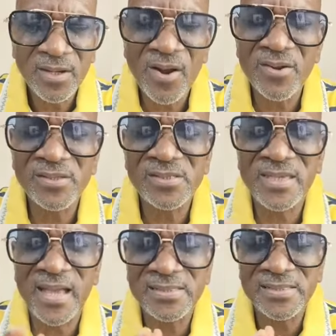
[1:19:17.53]
Curse
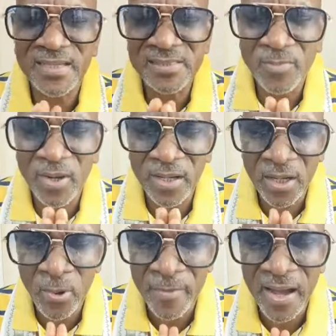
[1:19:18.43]
cancer this morning
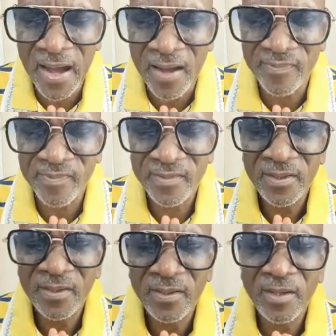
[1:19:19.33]
on our behalf.
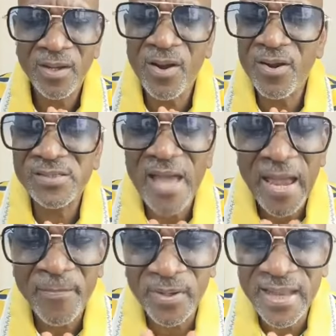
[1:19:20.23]
Curse
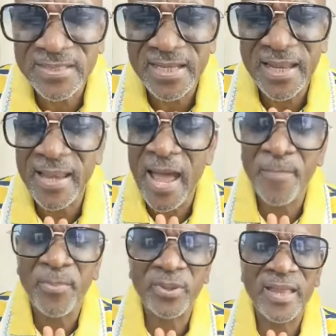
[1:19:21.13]
hypertension and
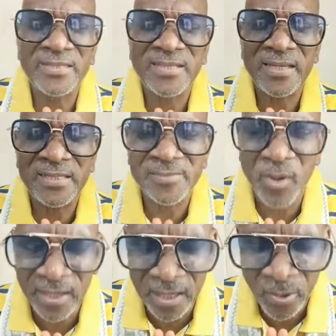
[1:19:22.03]
hypotension this
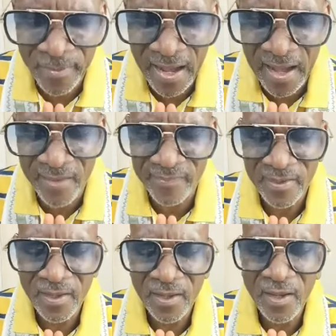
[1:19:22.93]
morning on our behalf.
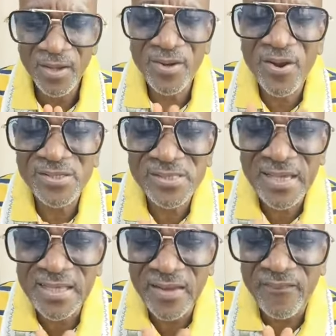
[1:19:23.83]
Curse
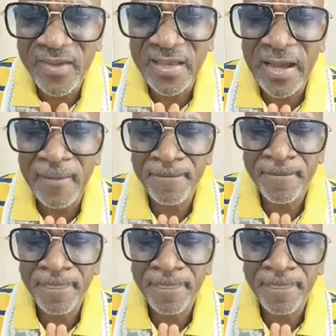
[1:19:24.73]
kidney failure.